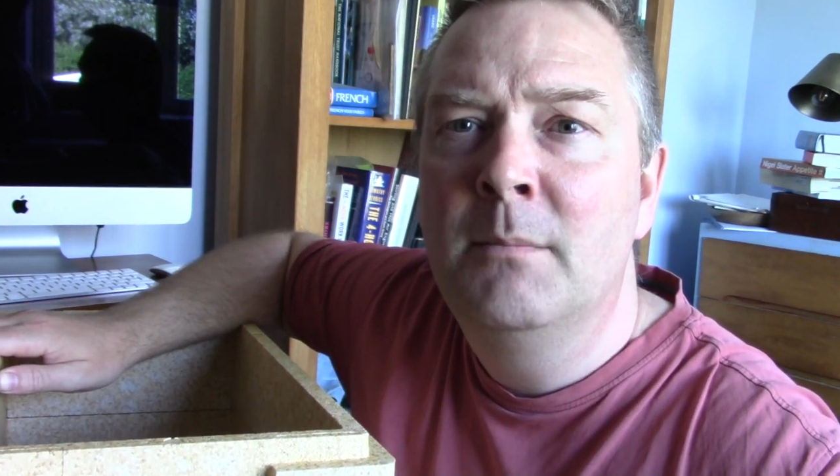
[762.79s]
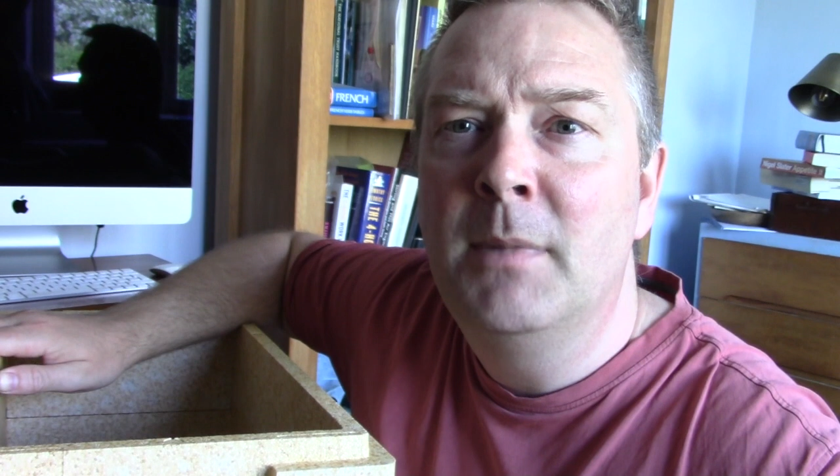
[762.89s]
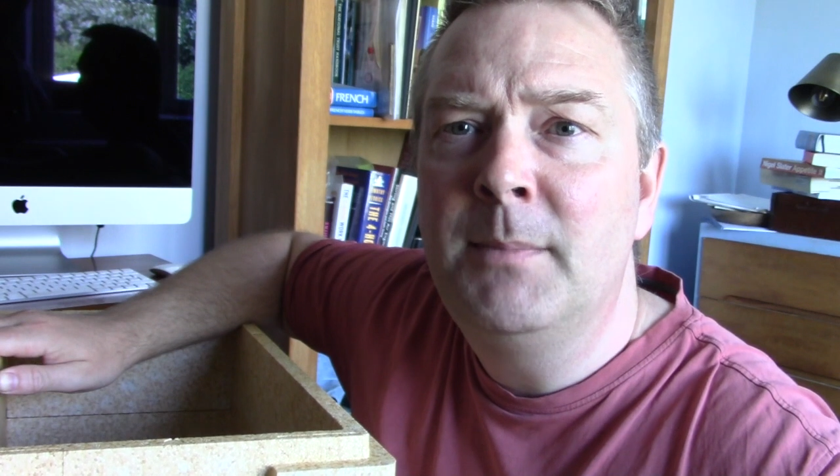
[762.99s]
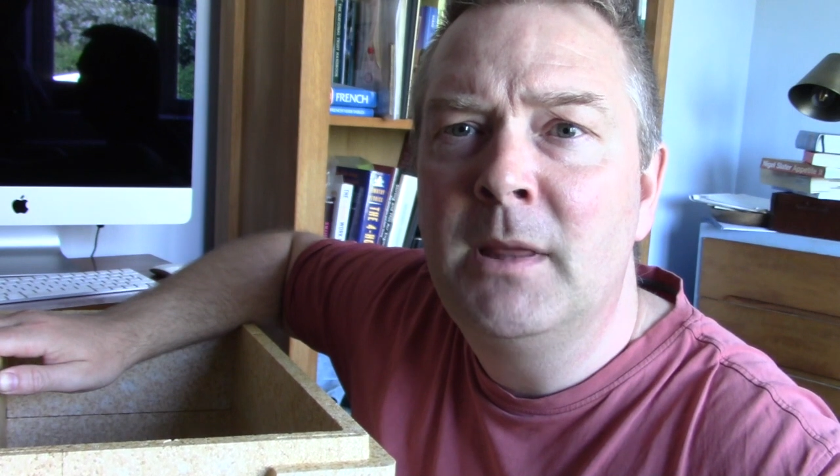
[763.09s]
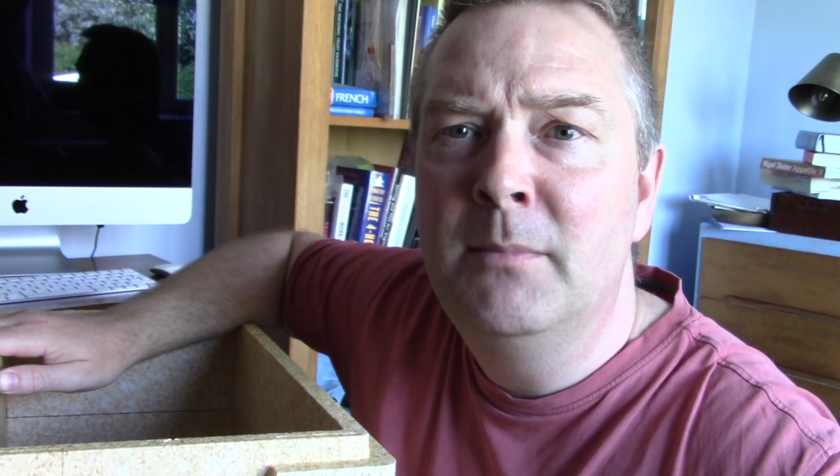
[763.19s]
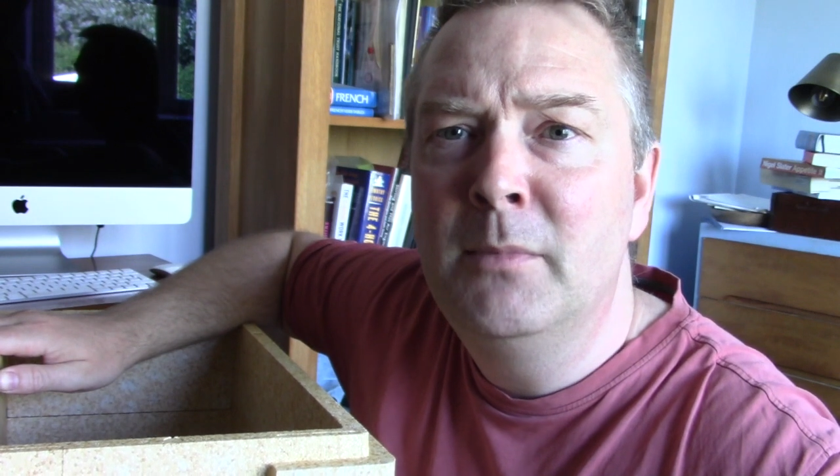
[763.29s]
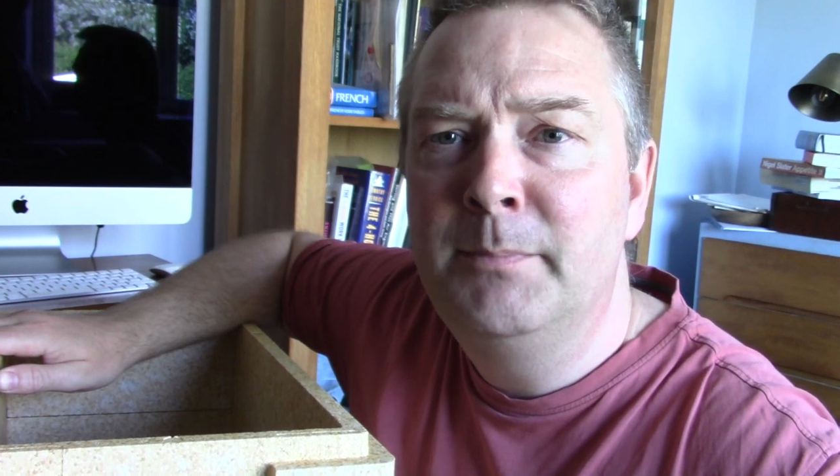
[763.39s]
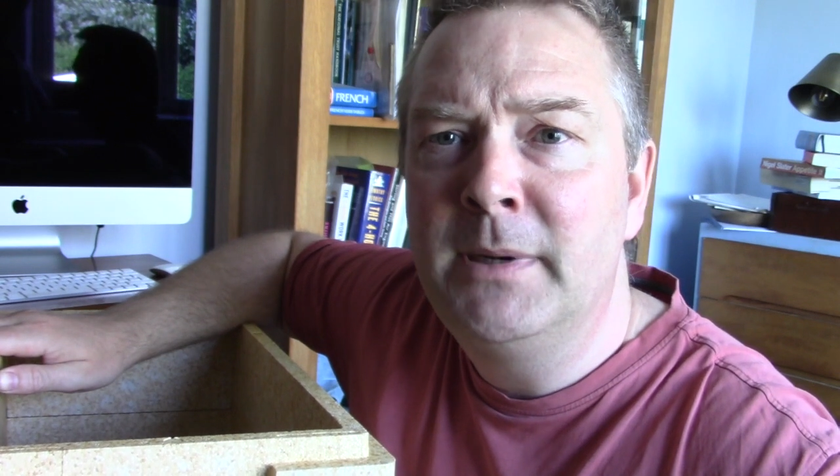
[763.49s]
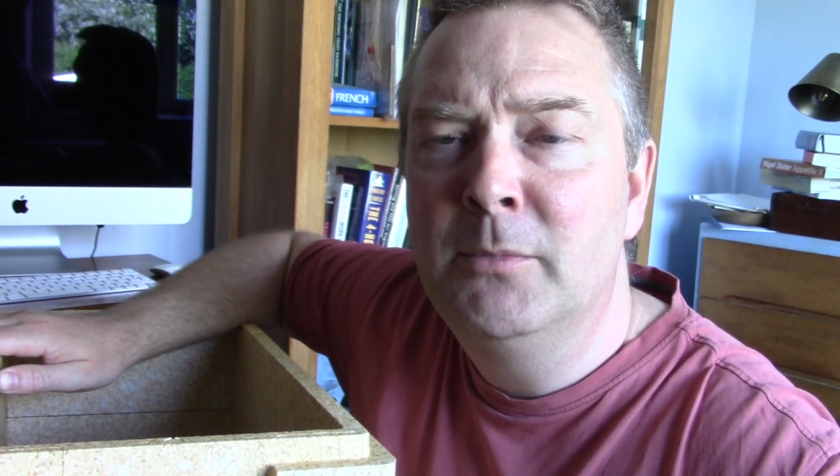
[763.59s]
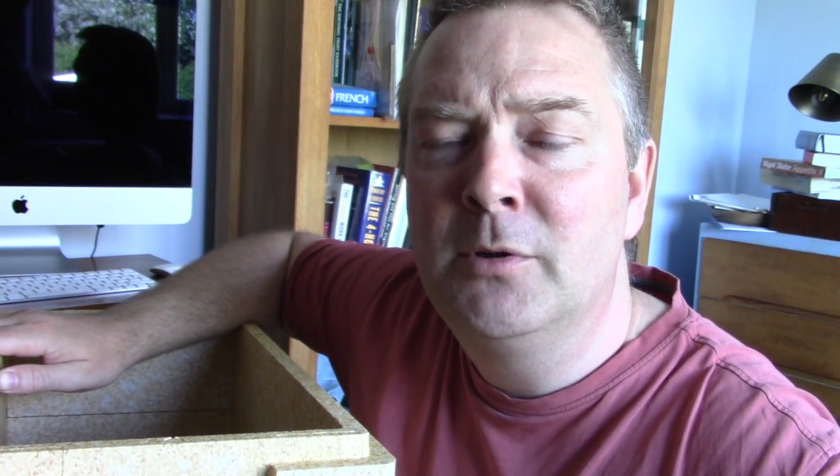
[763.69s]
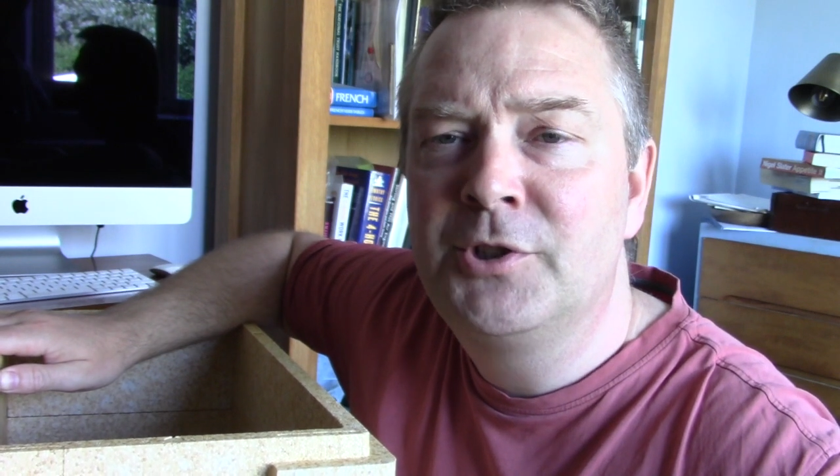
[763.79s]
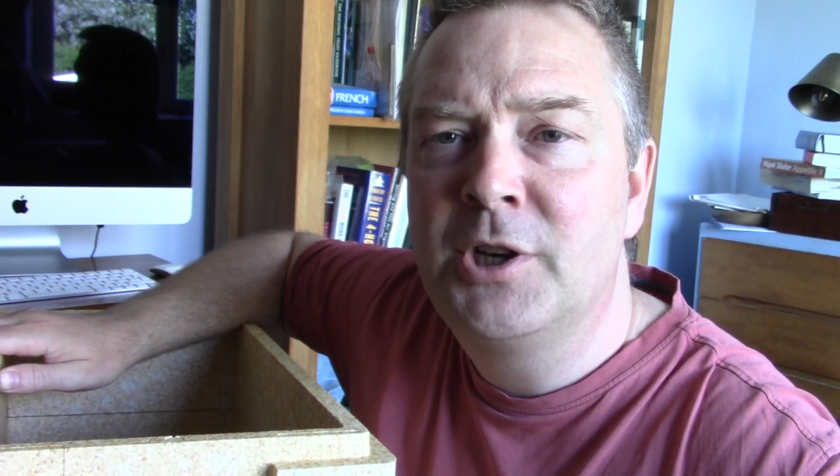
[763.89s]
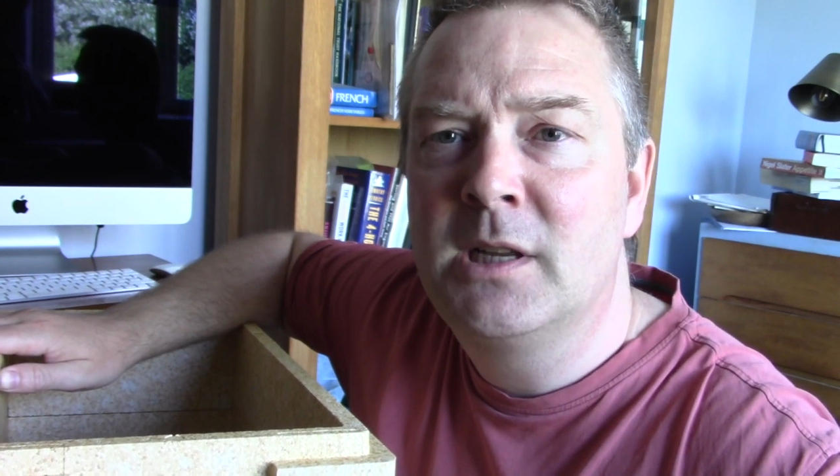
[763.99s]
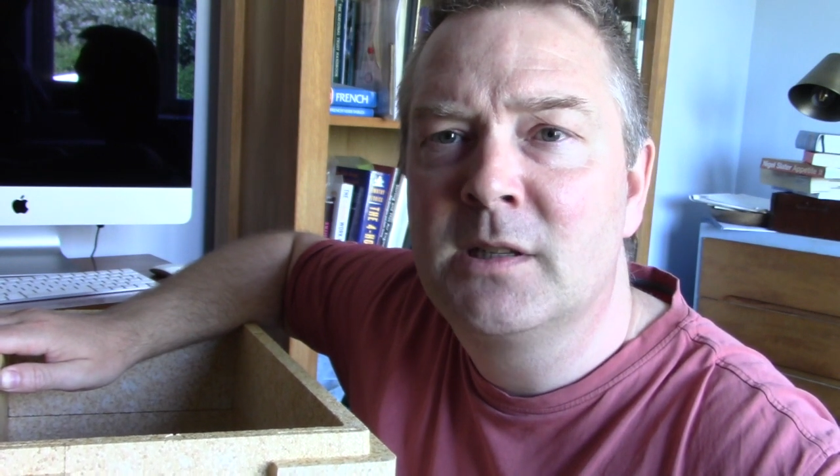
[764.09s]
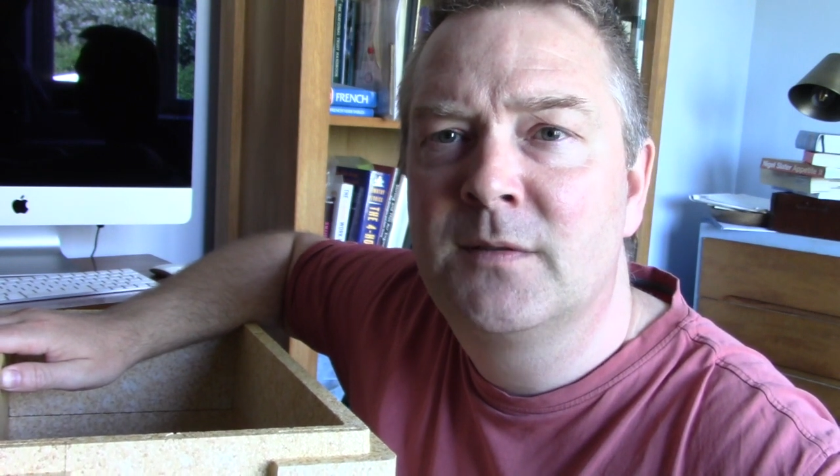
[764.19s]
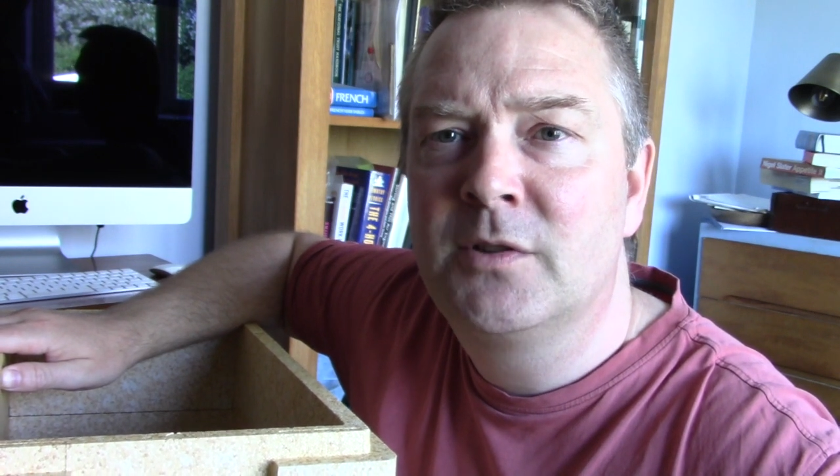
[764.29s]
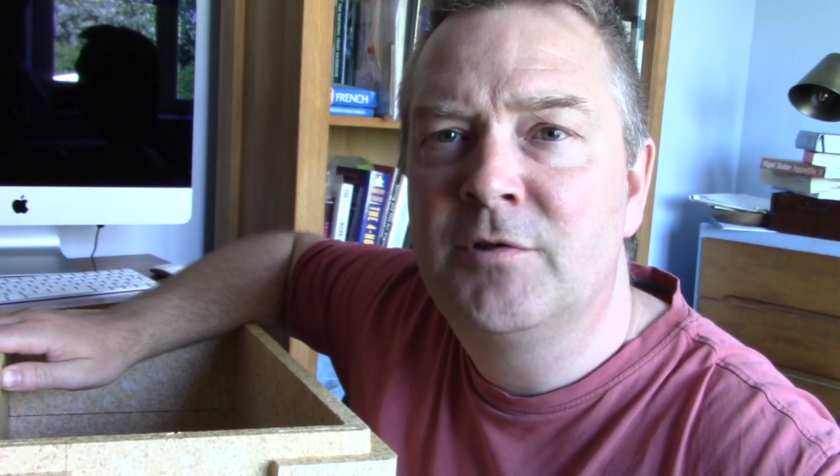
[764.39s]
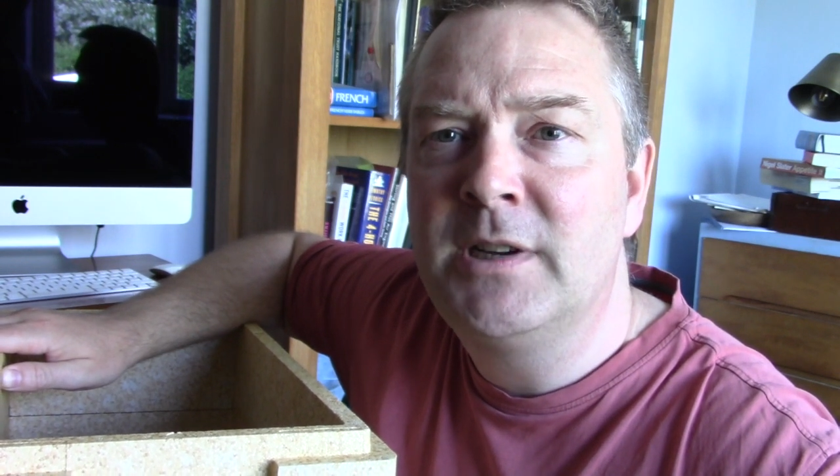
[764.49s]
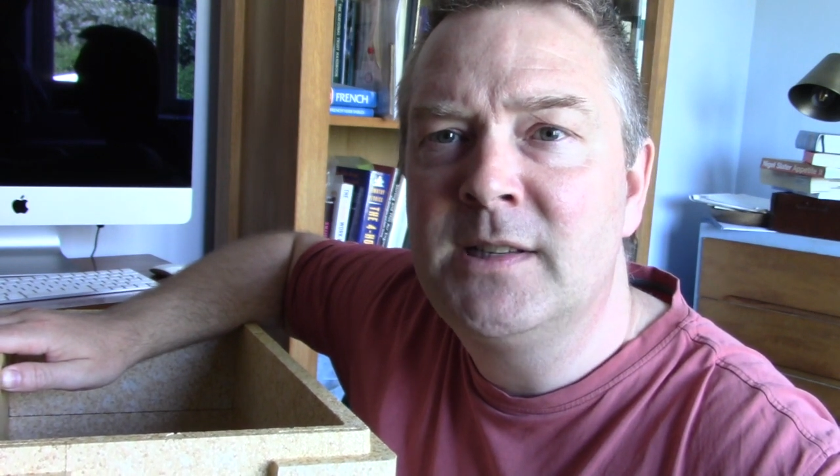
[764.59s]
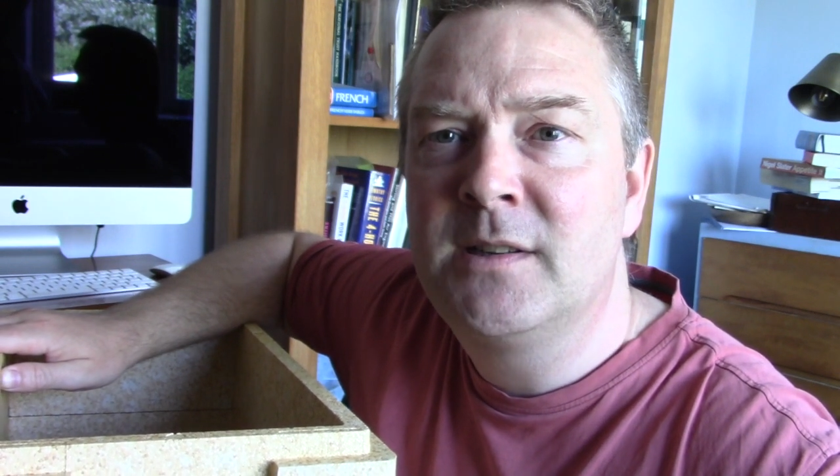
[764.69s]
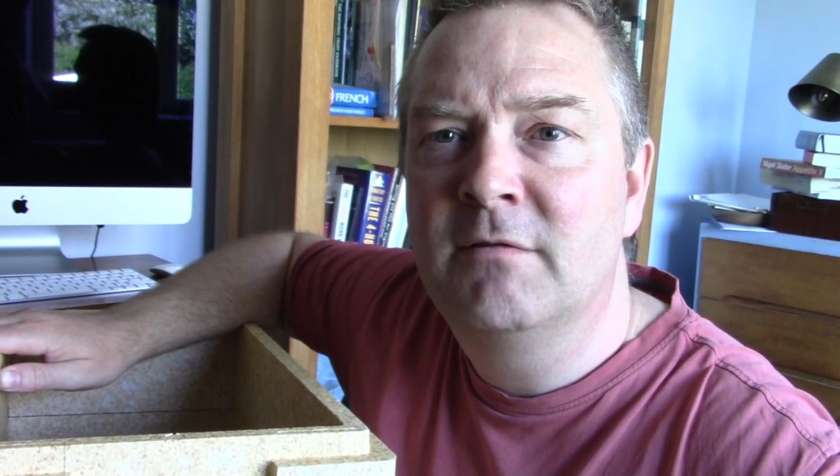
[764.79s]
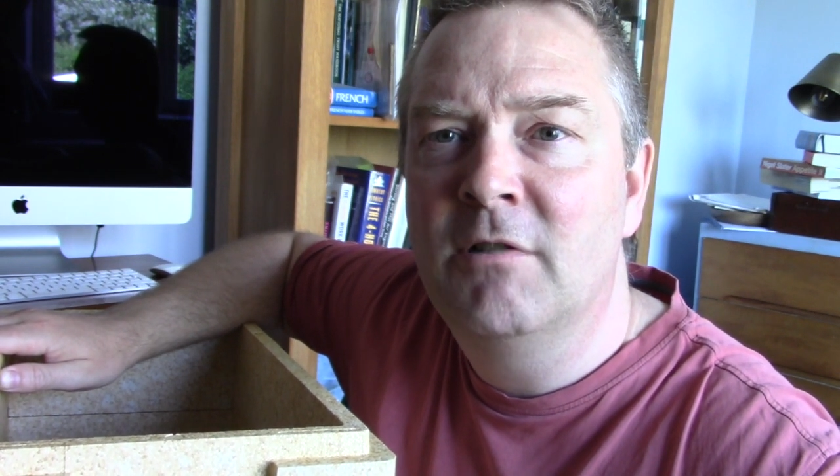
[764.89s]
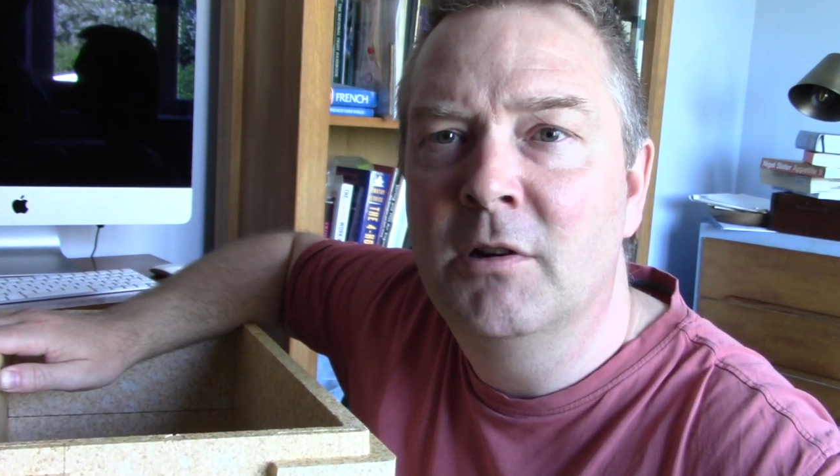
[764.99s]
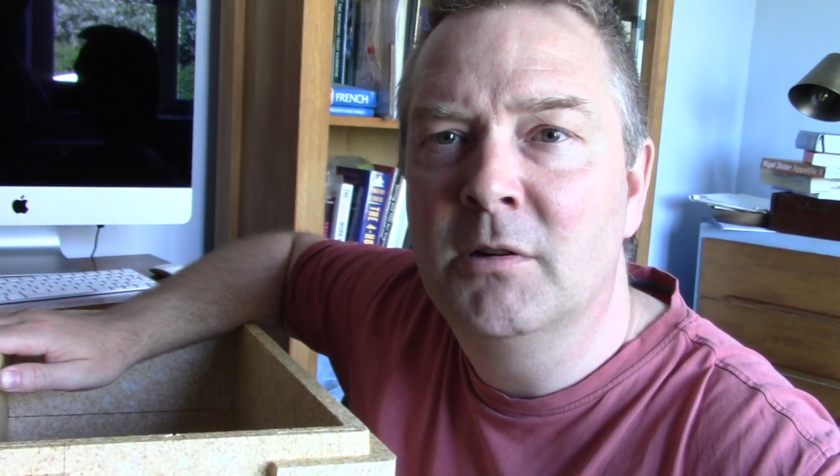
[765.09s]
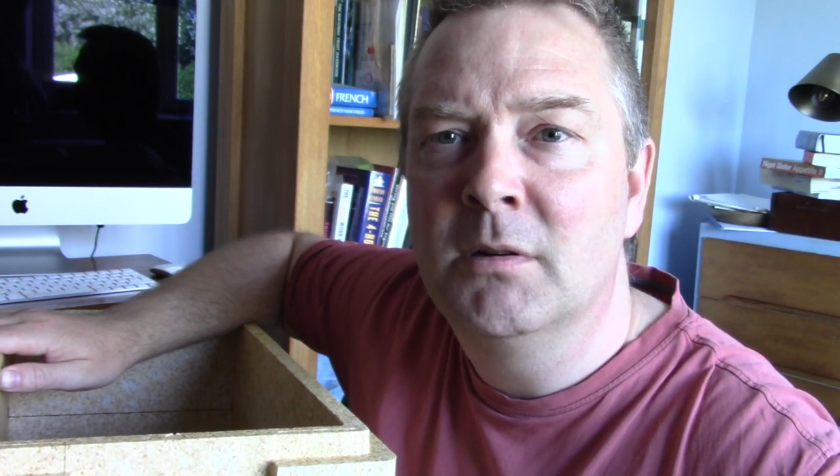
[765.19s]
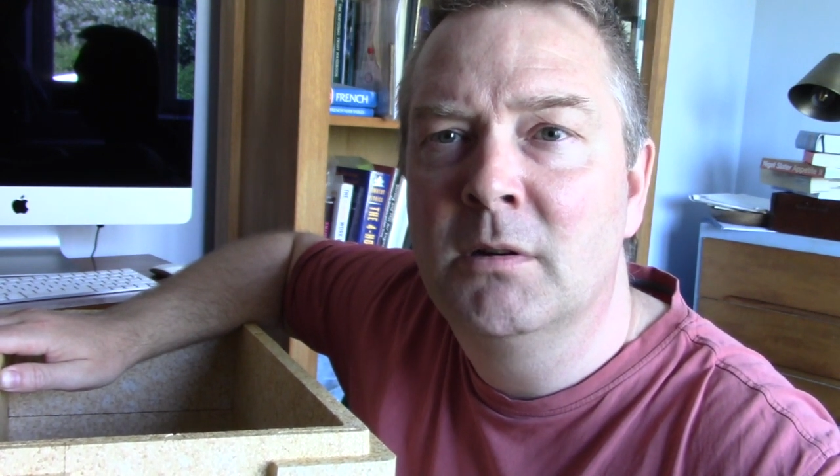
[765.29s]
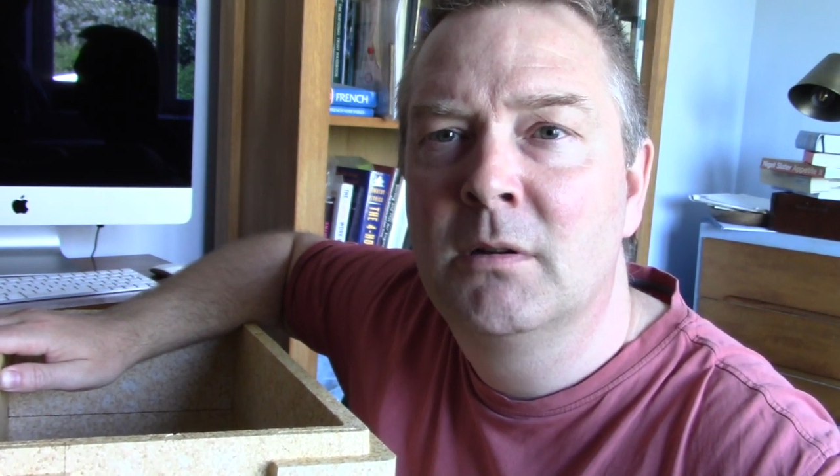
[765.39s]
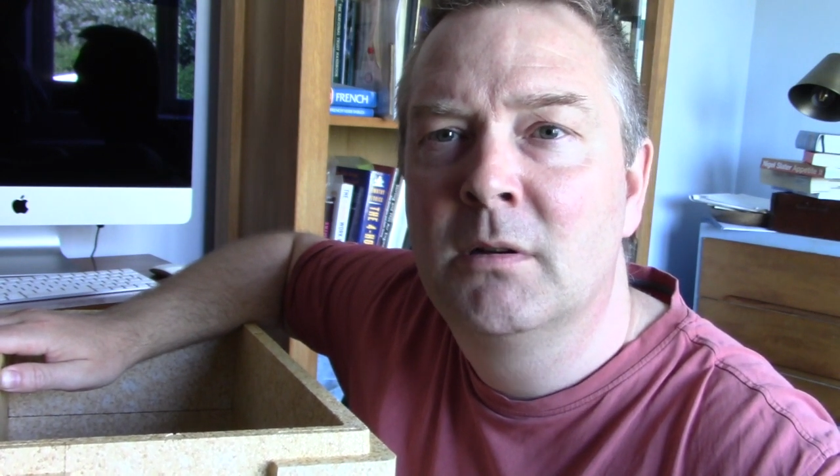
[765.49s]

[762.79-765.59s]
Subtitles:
maybe there'll be more chance for trees to grow.